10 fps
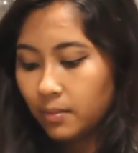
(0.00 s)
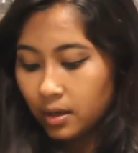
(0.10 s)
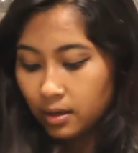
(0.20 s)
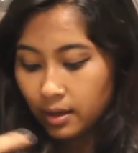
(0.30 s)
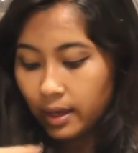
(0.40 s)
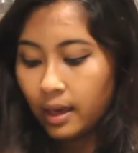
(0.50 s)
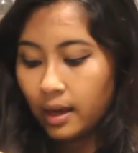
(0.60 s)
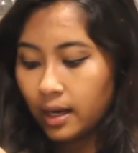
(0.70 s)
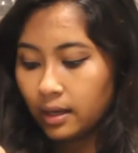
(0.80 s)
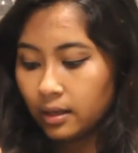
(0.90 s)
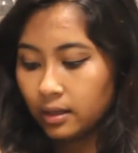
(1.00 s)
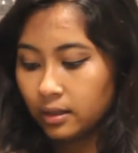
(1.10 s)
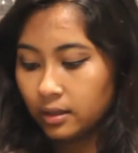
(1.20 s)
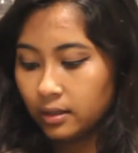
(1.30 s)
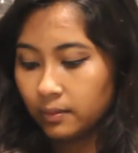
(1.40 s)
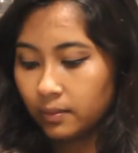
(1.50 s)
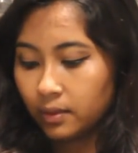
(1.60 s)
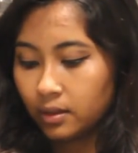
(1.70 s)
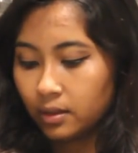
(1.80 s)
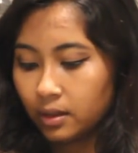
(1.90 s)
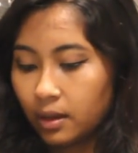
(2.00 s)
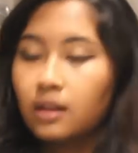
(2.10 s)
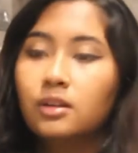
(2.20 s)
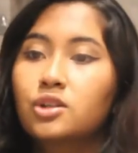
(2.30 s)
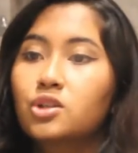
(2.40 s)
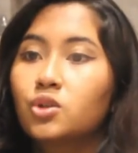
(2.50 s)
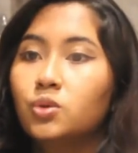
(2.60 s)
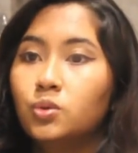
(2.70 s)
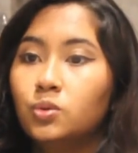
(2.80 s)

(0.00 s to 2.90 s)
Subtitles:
hair colors to